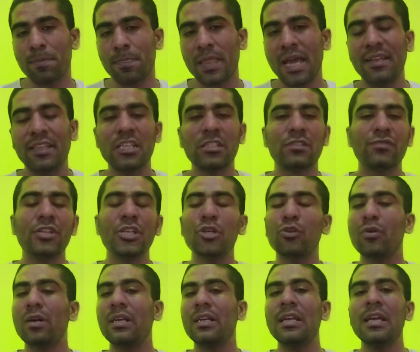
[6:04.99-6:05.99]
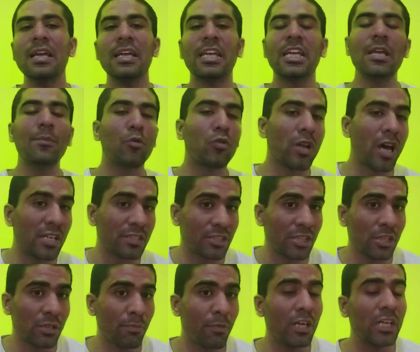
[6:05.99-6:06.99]
And this way you can keep on
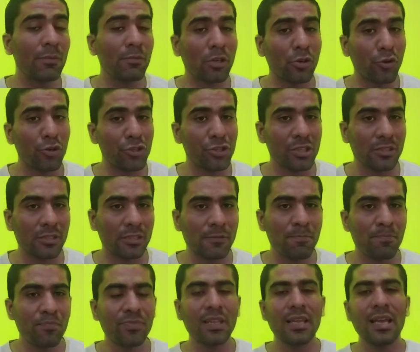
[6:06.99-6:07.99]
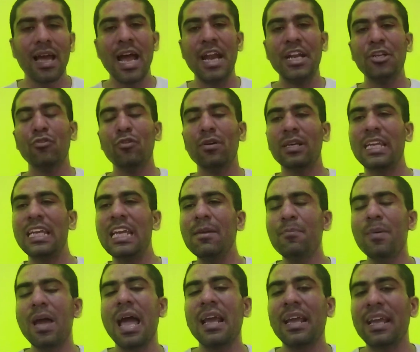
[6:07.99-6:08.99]
asking multiple questions, and you
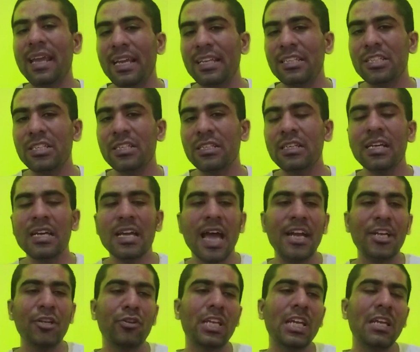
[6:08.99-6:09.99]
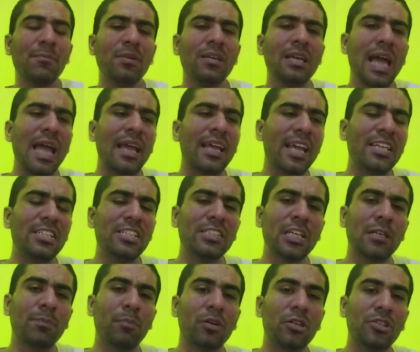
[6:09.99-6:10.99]
keep engaging
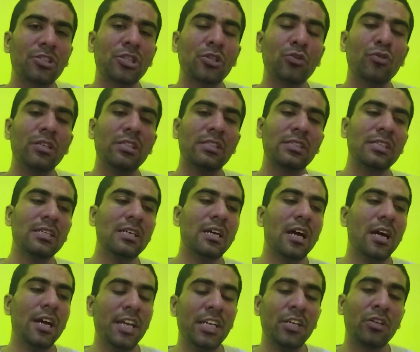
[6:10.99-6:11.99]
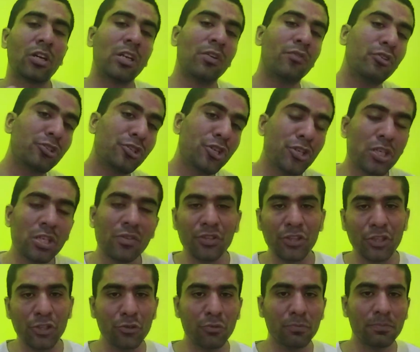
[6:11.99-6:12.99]
that person who is in conversation with
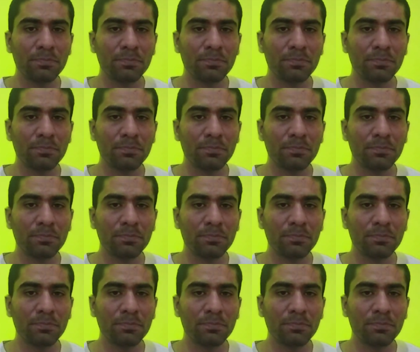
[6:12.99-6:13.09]
you.